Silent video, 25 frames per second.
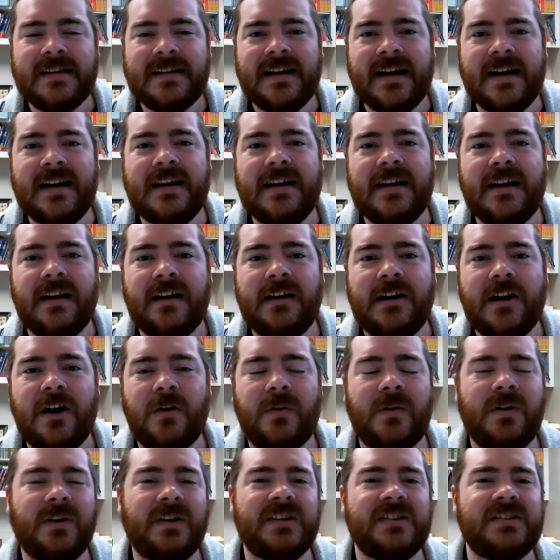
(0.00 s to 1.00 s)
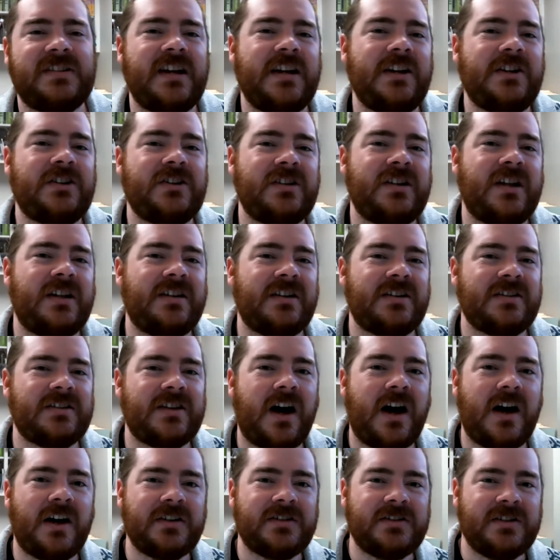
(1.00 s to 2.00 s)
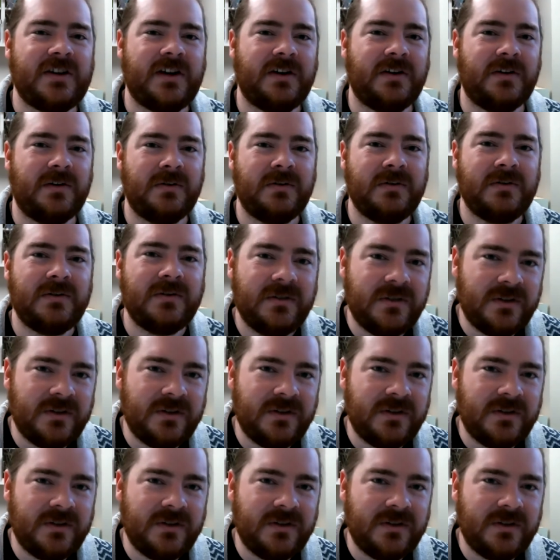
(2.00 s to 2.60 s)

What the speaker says: and no realization that there's also,